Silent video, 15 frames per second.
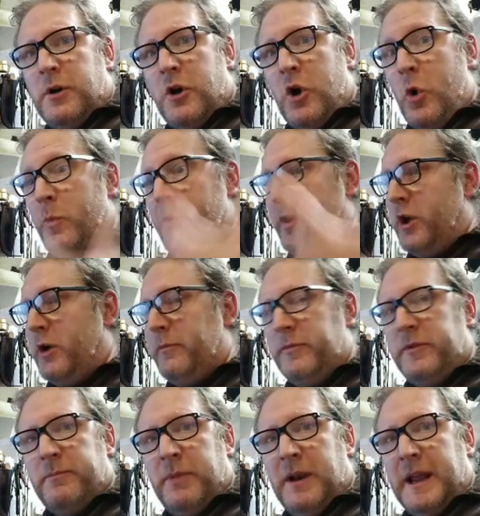opened up
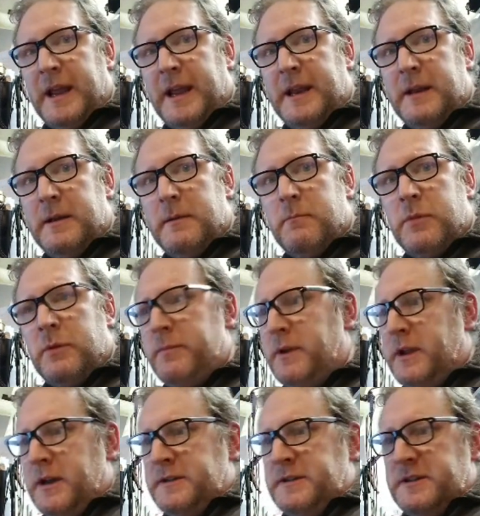the blade, but
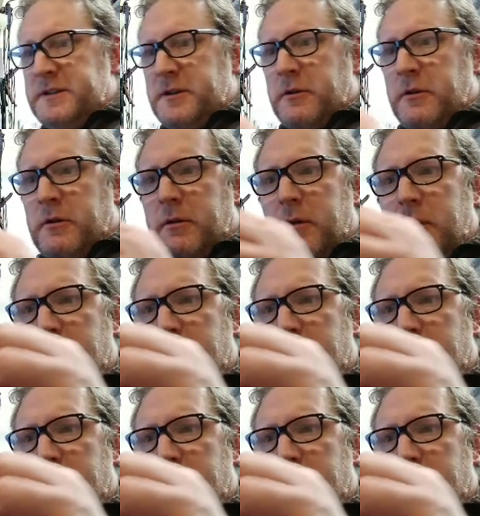because it's got